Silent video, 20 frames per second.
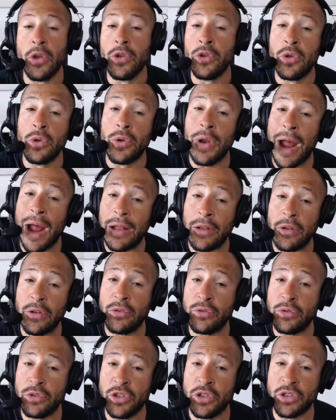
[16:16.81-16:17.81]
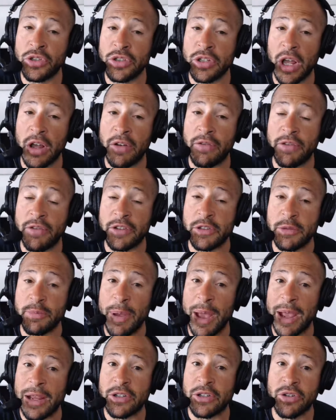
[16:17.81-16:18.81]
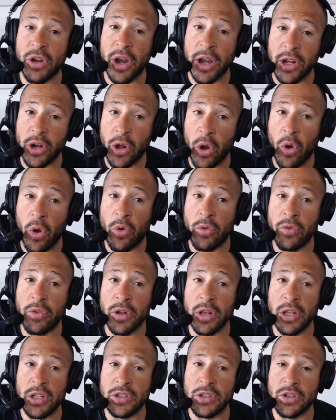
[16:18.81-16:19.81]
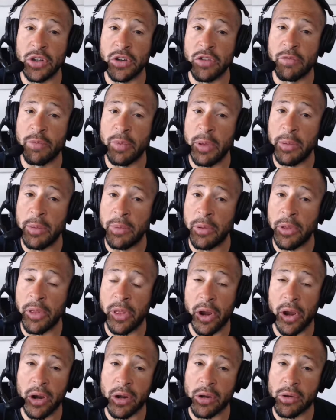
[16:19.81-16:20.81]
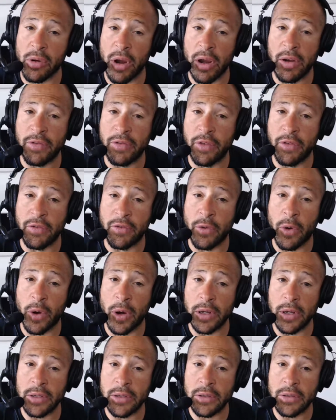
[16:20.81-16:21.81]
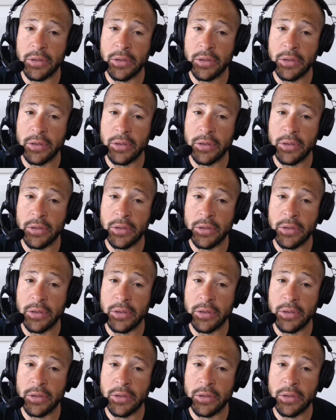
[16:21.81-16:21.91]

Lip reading: Do not lose your self-respect trying to overly serve people that aren't grateful for it.